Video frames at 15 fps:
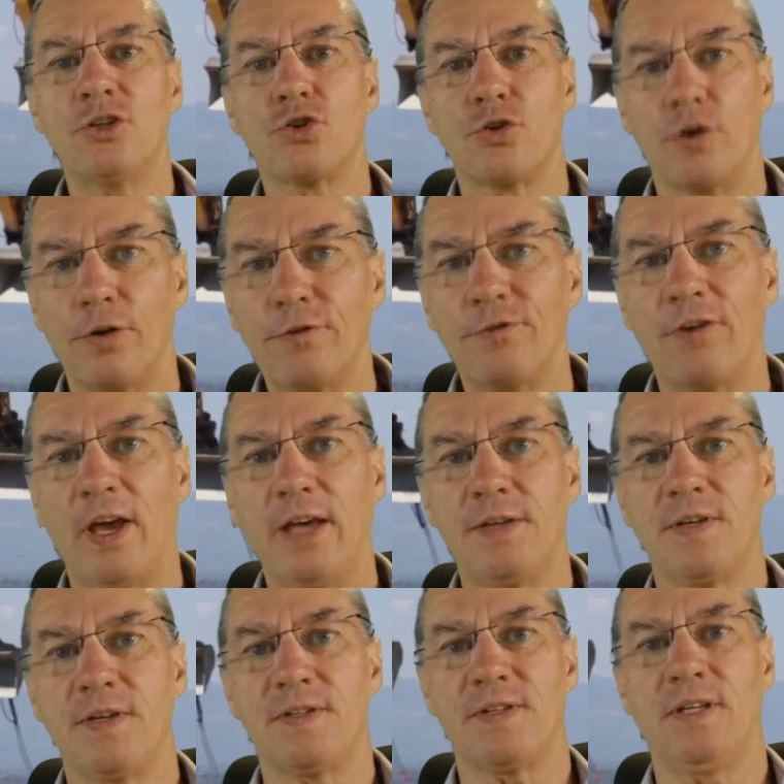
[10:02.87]
each
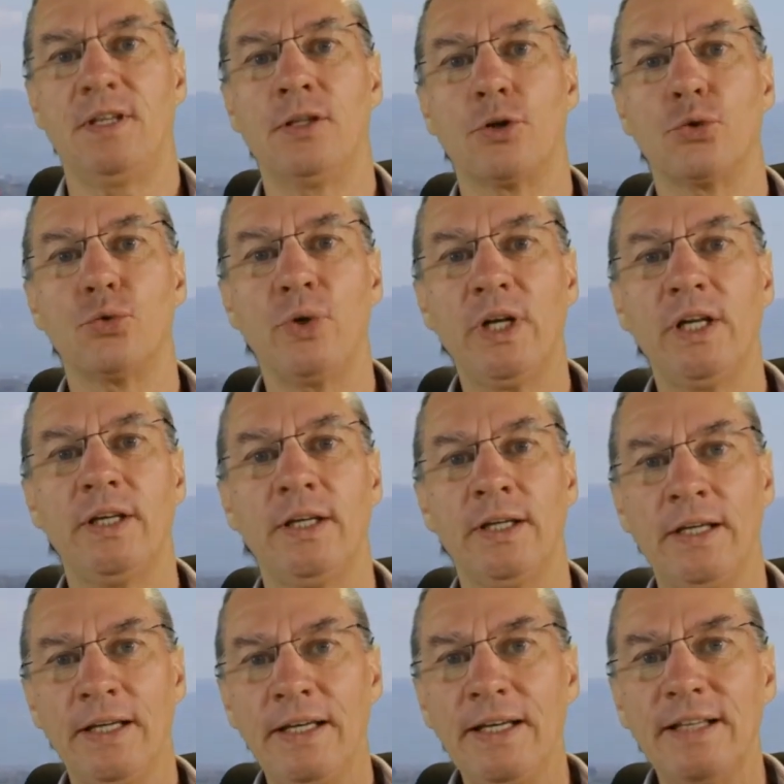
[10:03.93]
phases in a
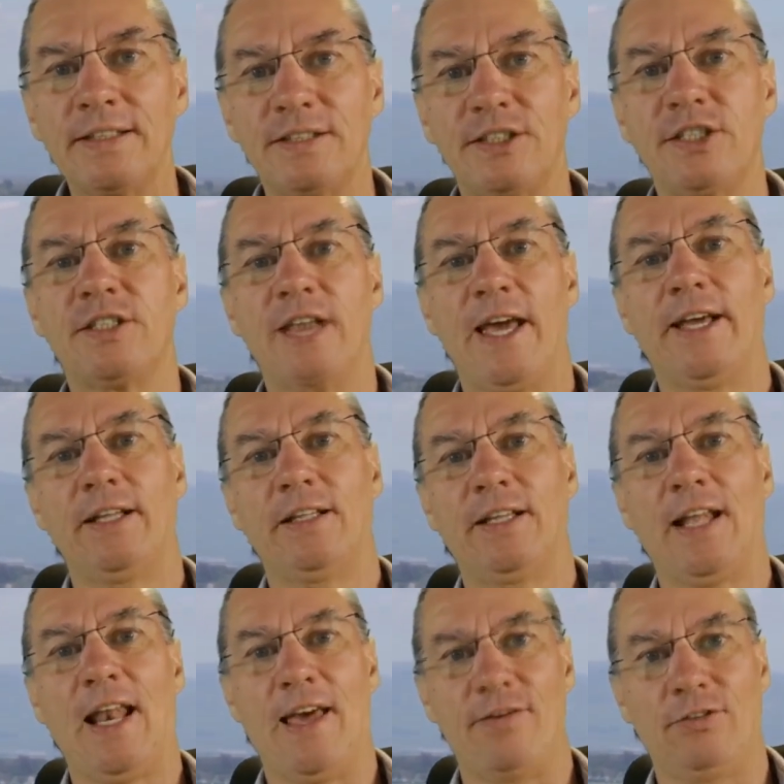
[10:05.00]
really
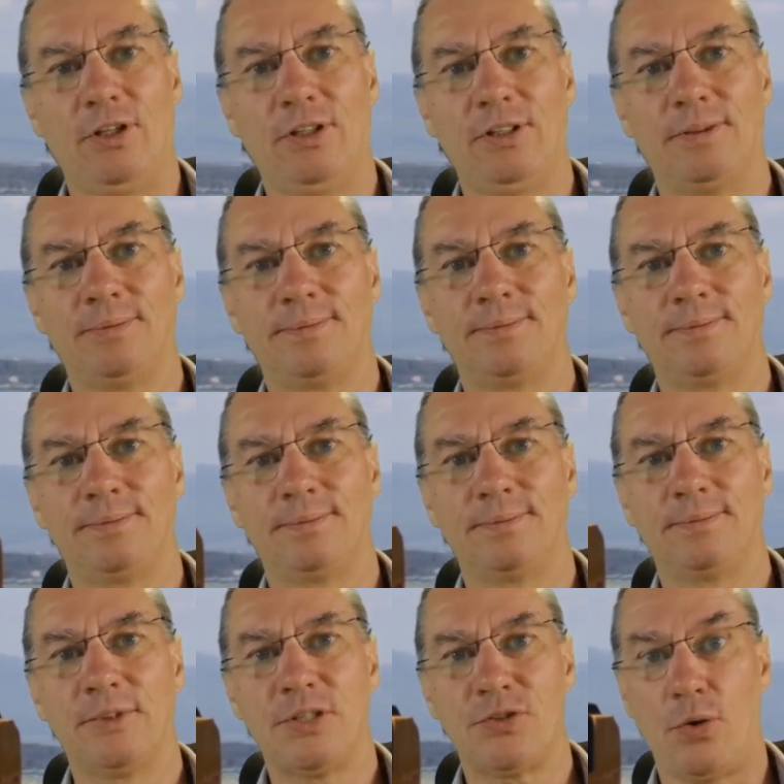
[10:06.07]
detailed level.
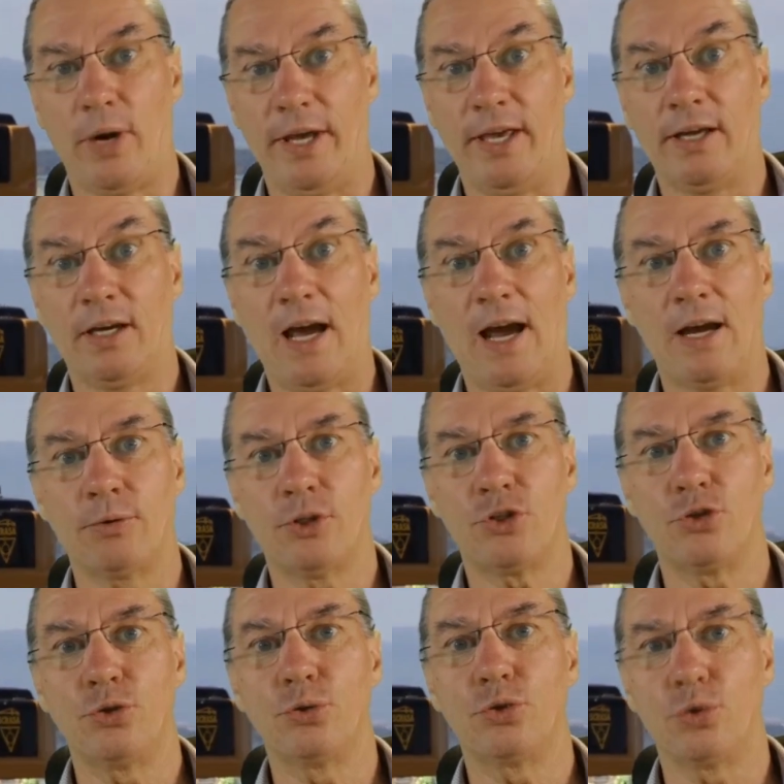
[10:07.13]
So I
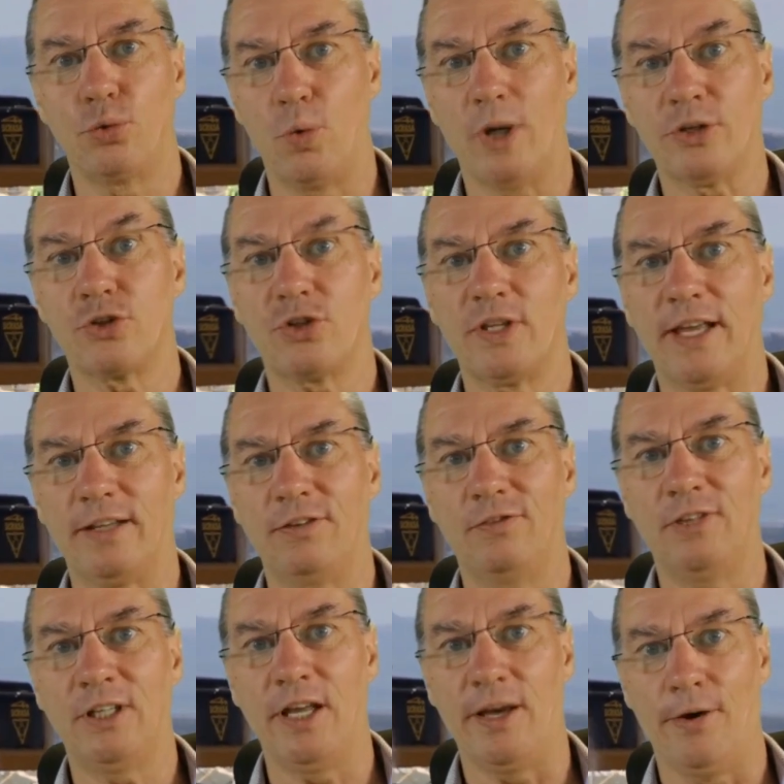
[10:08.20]
encourage you to watch that
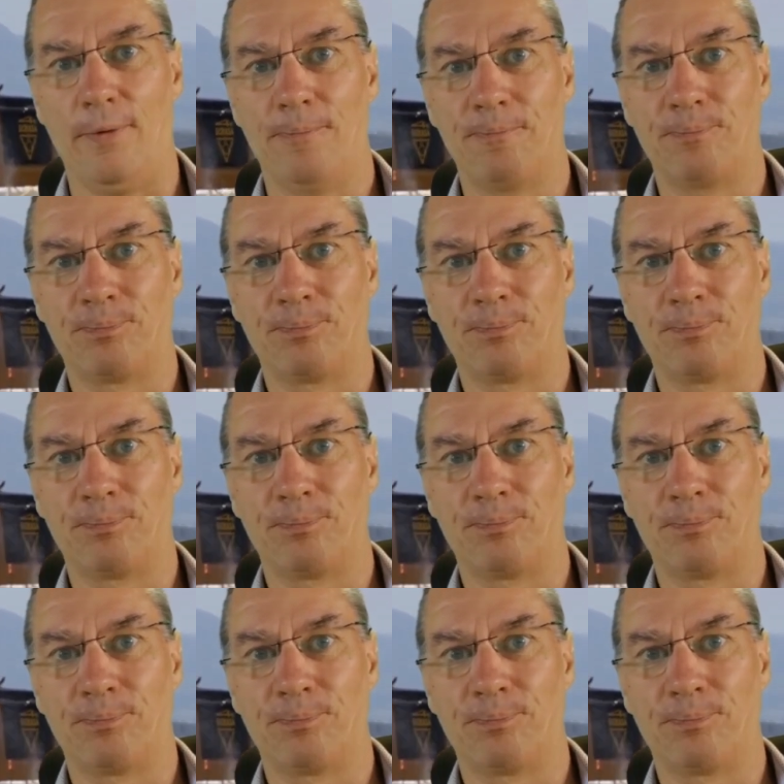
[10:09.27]
video.